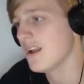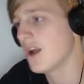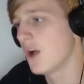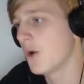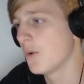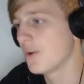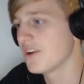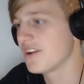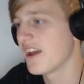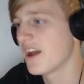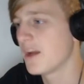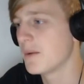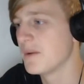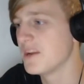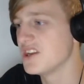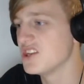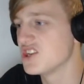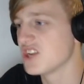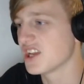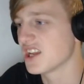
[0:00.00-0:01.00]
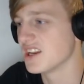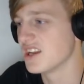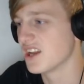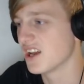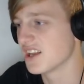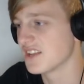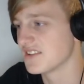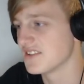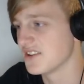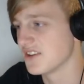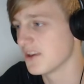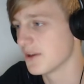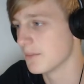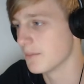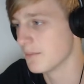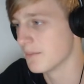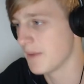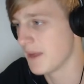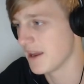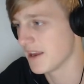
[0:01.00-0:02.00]
I wonder how many chicken nuggets you
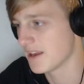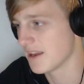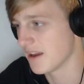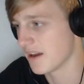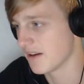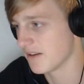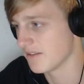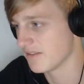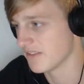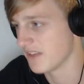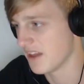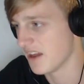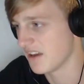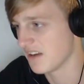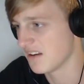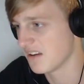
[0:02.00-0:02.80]
can make out of that.